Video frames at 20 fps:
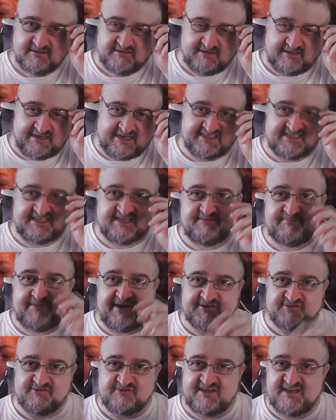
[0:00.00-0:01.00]
a
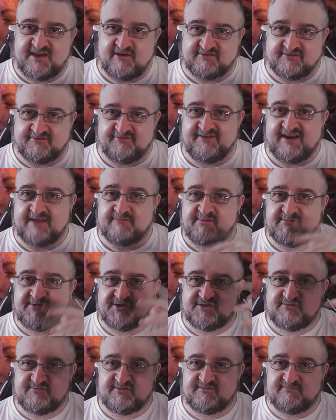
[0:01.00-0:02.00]
person who killed her family when
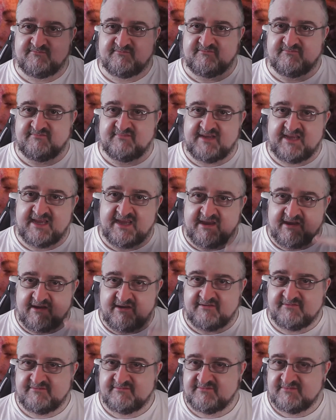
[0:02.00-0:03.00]
she
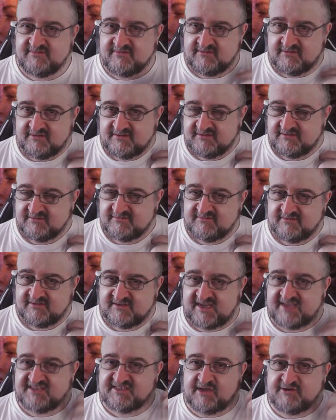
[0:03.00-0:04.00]
was
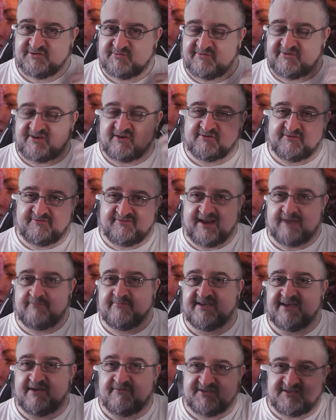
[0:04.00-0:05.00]
his housewife killed her family.
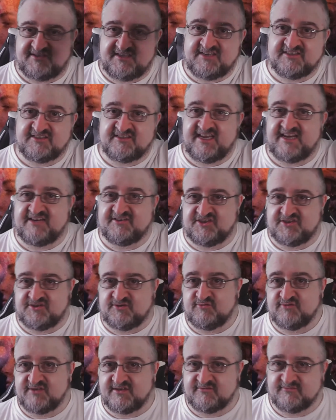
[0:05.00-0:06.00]
Now it's years later, she's an
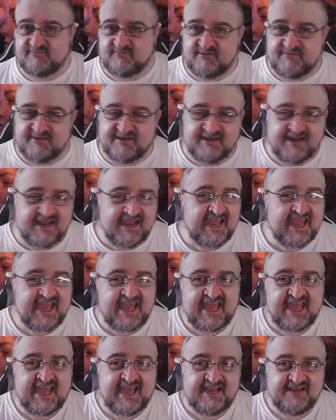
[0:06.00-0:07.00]
older woman.
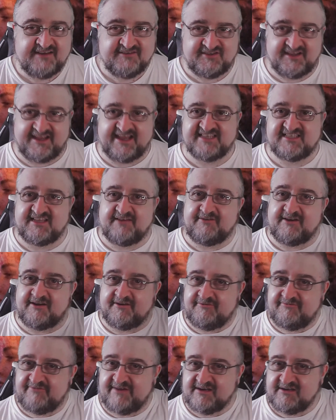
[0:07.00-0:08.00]
So that's a
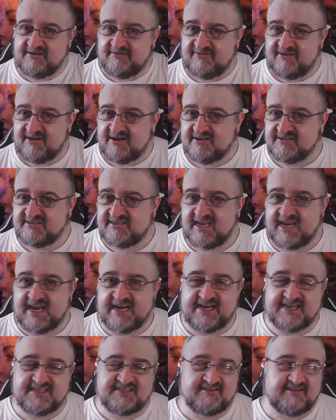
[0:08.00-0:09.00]
friend of hers, and
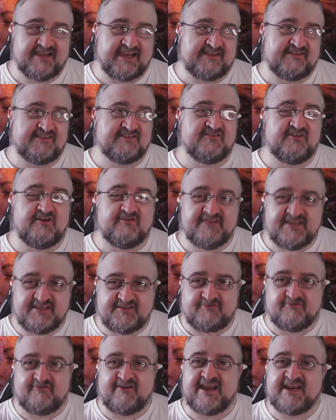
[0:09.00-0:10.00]
it's like there's all these
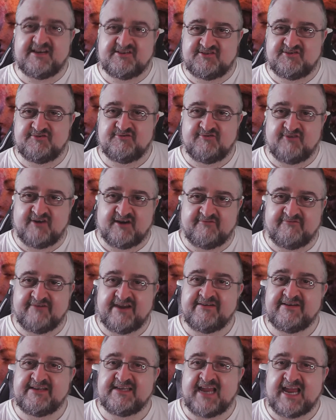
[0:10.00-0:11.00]
friends who are
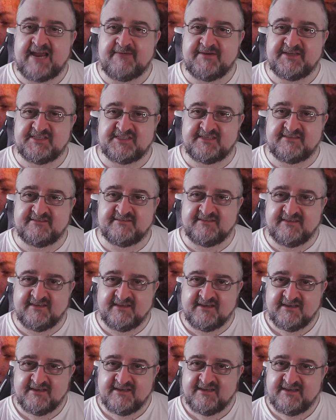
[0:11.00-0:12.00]
very damaged, and
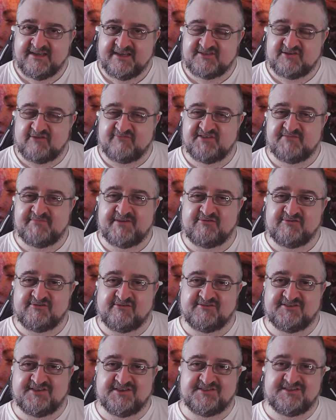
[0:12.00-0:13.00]
it's obviously Michael
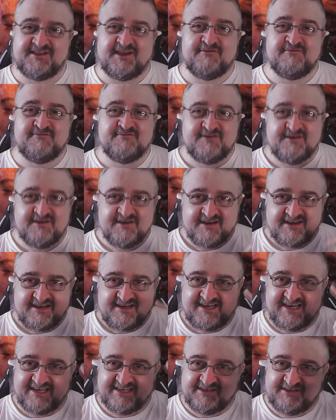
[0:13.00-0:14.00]
Douglas is now
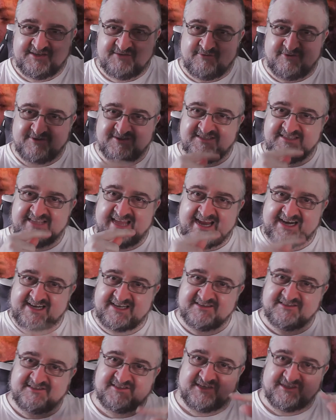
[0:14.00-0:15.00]
getting in towards that kind
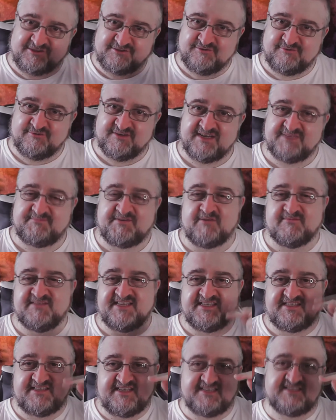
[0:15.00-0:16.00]
of circle, and it becomes
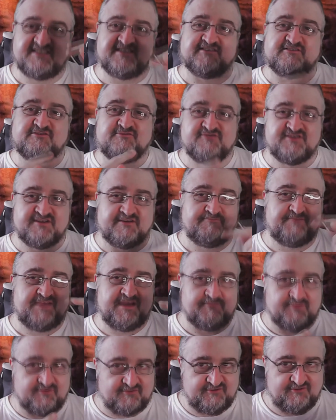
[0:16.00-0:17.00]
these circles of
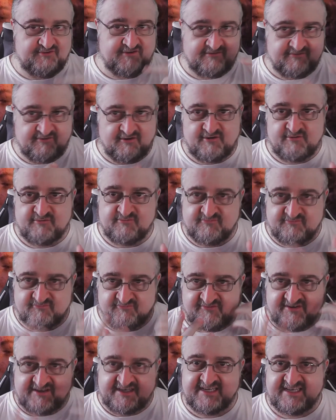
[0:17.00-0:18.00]
people who are all
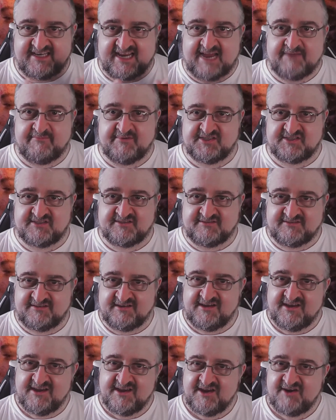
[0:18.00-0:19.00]
really damaged and
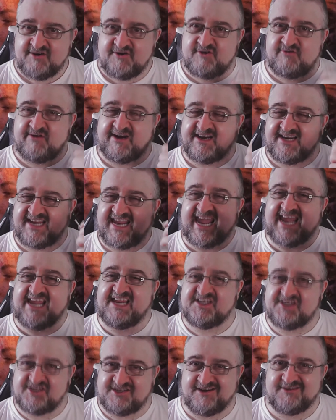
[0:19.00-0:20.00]
who can't get
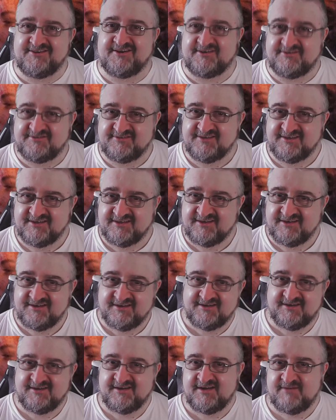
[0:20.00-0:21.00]
each other.
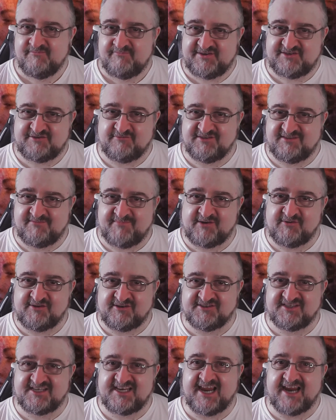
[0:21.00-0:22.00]
But it's almost like Michael
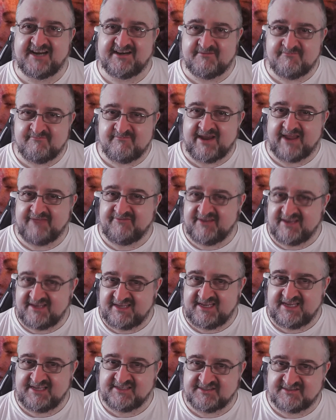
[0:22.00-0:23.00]
Douglas can't admit that
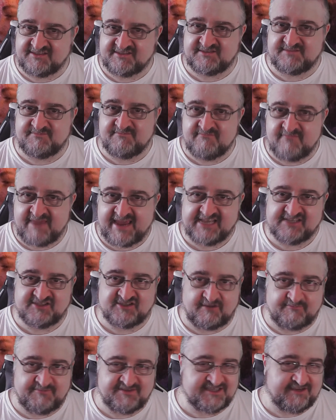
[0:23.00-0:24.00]
he's messed
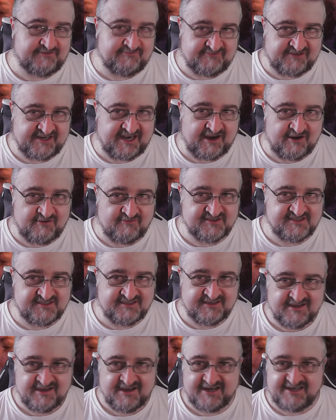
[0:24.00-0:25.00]
up as everyone else,
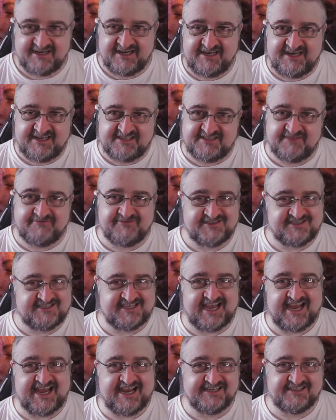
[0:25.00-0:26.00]
and he needs the
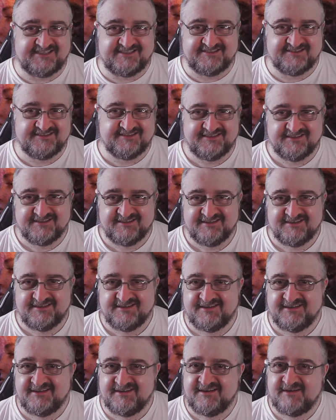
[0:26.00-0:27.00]
facade.
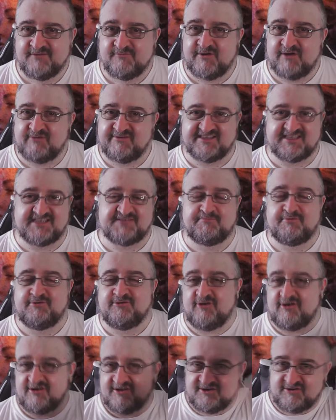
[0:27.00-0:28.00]
Well, there's this
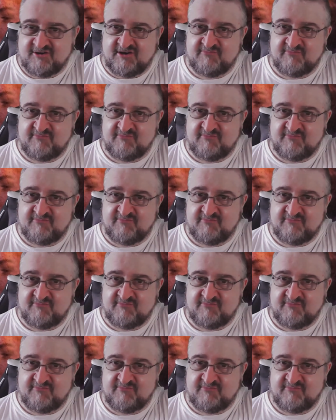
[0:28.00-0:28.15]
plot going on